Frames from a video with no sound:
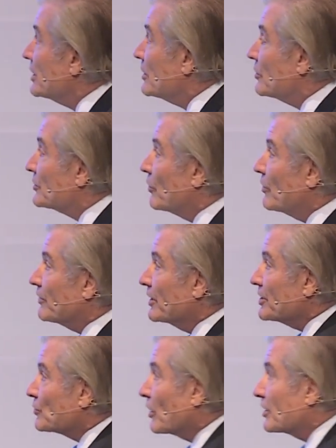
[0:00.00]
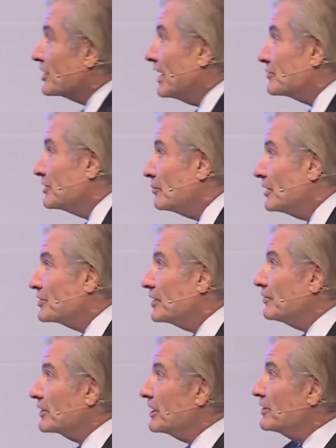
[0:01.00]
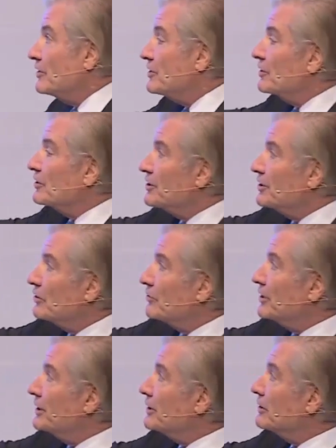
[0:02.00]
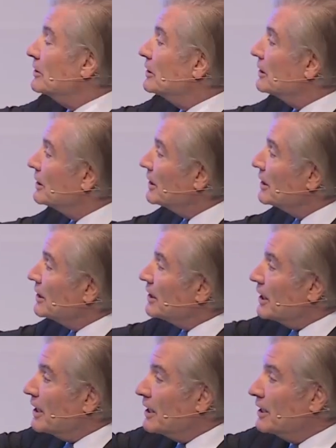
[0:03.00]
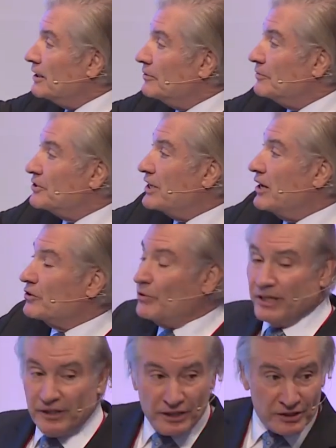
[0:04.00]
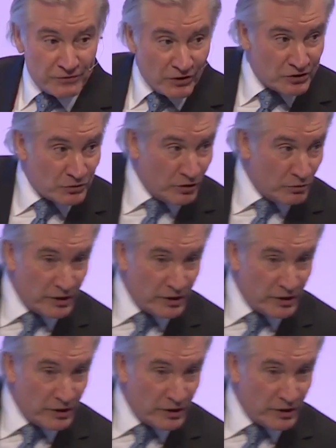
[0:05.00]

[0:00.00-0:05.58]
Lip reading: so we've done these workshops in a bunch of different countries. You can see over here, South Korea did its first one. We